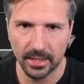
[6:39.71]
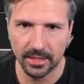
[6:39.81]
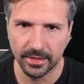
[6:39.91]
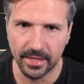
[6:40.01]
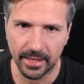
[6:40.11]

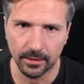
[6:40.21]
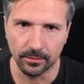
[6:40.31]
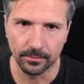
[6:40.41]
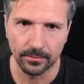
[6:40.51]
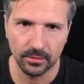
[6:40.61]

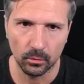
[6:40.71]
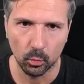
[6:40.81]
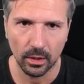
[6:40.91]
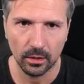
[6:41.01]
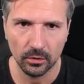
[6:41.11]
Then
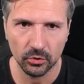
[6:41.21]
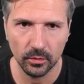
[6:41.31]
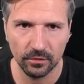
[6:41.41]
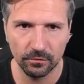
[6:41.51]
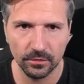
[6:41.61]

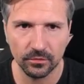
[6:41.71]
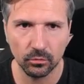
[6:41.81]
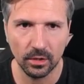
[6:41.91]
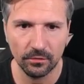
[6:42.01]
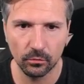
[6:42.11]
125th
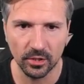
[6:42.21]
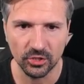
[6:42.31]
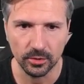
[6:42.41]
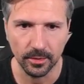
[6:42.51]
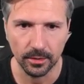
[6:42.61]
Rifle
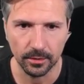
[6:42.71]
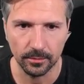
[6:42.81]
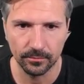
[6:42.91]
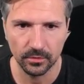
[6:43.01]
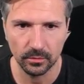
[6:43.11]
Regiment.
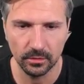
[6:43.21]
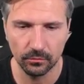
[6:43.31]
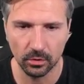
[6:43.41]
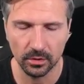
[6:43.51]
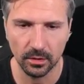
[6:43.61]

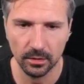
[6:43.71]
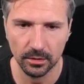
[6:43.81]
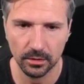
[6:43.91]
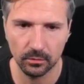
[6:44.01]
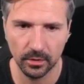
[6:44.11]
3/4 guard.
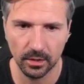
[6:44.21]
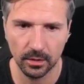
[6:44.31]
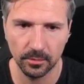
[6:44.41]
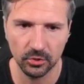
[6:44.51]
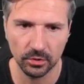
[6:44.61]
When
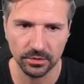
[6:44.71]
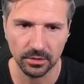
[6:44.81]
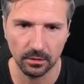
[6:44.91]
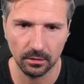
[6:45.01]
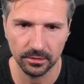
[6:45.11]
enemy draws a
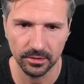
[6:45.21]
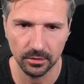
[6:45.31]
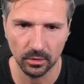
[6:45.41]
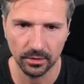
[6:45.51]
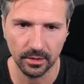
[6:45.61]
card, deal
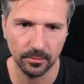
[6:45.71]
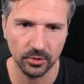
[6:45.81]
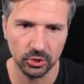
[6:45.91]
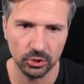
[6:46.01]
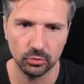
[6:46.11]
1
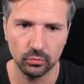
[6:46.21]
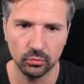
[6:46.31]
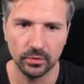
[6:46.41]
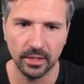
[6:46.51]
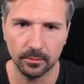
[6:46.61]
damage to
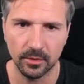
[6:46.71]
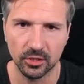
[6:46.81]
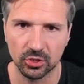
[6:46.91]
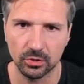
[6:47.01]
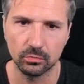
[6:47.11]
the enemy
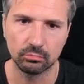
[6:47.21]
HQ.